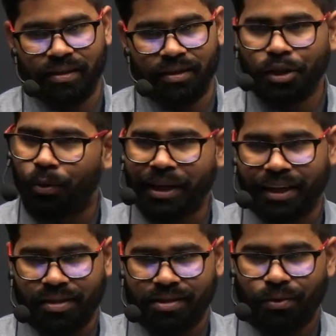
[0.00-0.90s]
No one
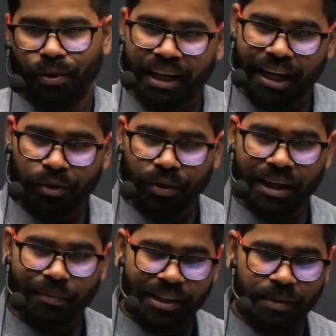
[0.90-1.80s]
else. Only and
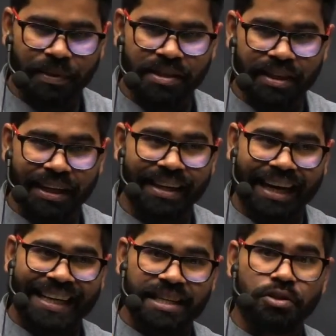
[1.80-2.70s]
only by the President.
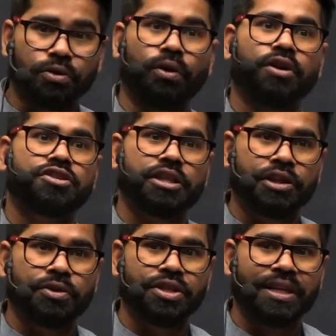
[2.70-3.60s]
It is
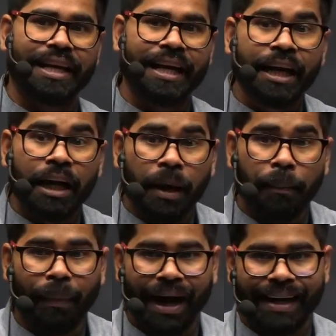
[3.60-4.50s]
constitutionally
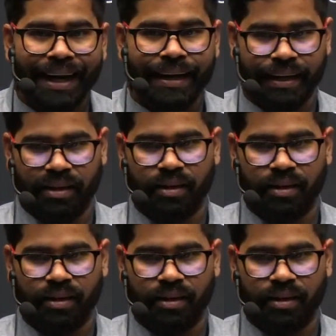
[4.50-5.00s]
mandated.